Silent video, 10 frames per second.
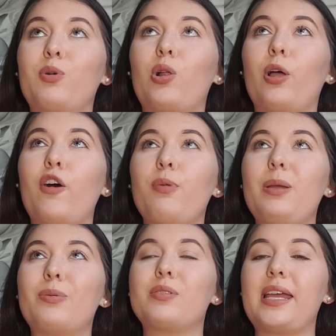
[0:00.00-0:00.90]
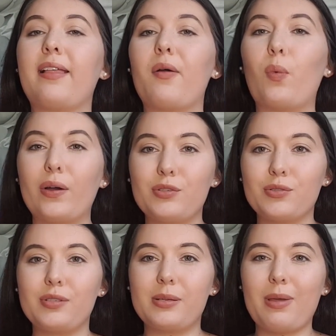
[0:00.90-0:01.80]
but a lot of people say like, well
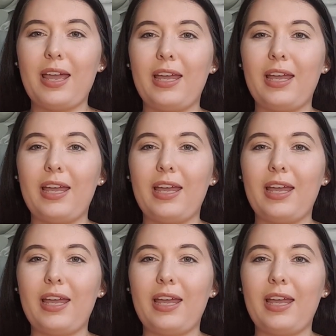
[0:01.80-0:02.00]
done to me.